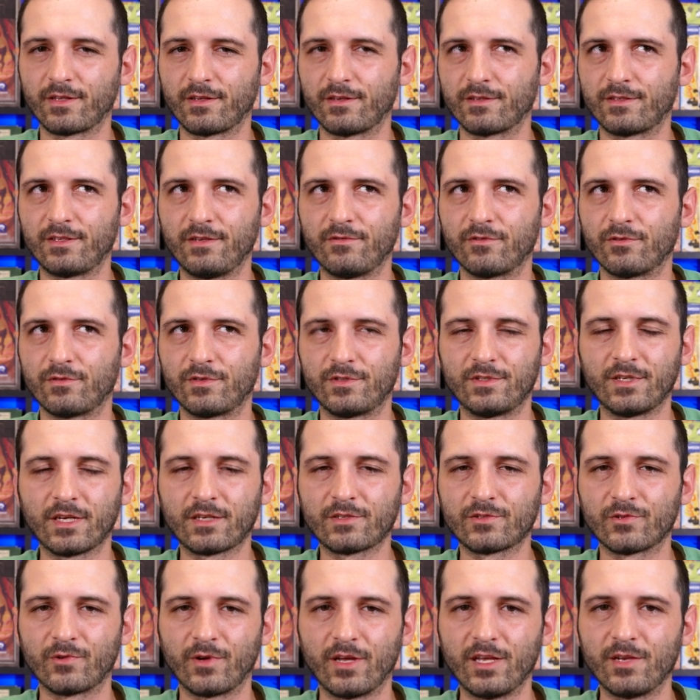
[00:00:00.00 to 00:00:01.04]
I think it's either
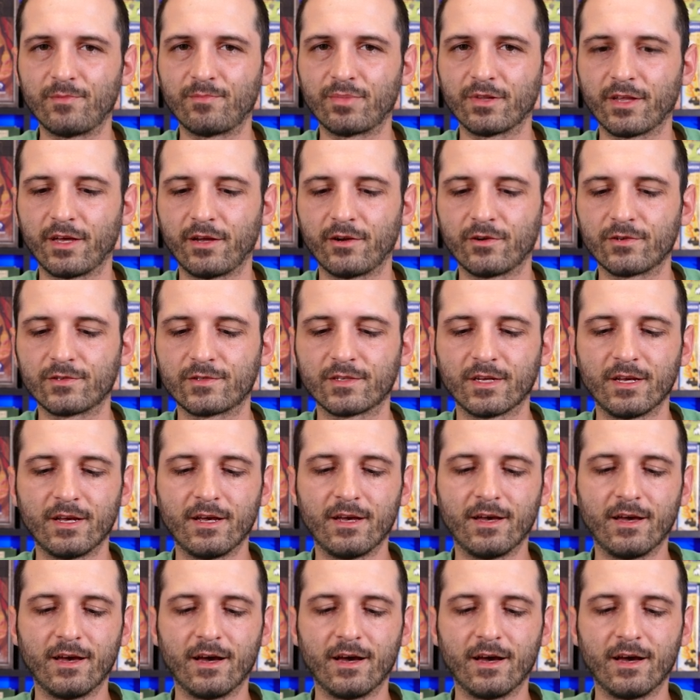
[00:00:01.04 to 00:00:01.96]
six or eight players.